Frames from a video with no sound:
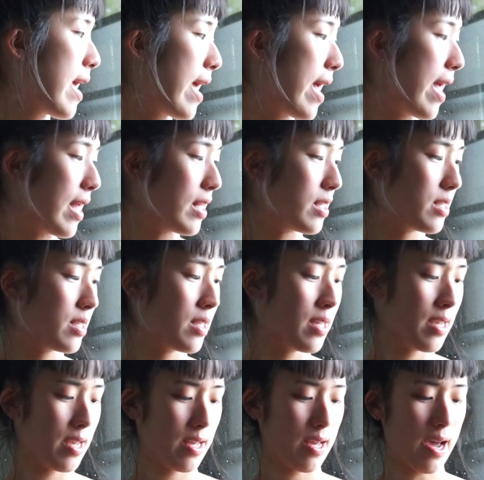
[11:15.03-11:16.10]
And
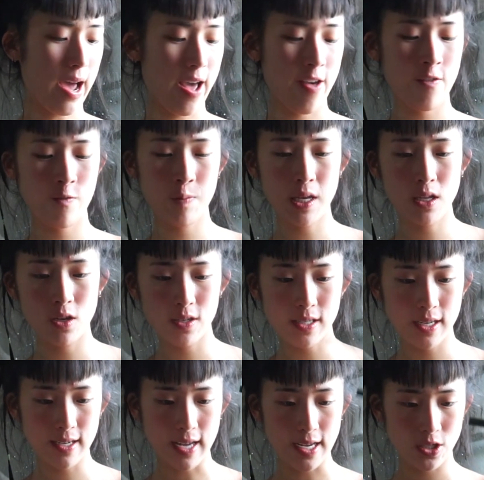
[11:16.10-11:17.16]
I've been
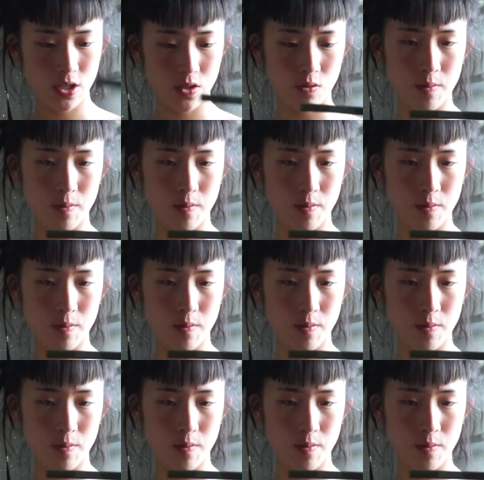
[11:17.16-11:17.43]
using Nature's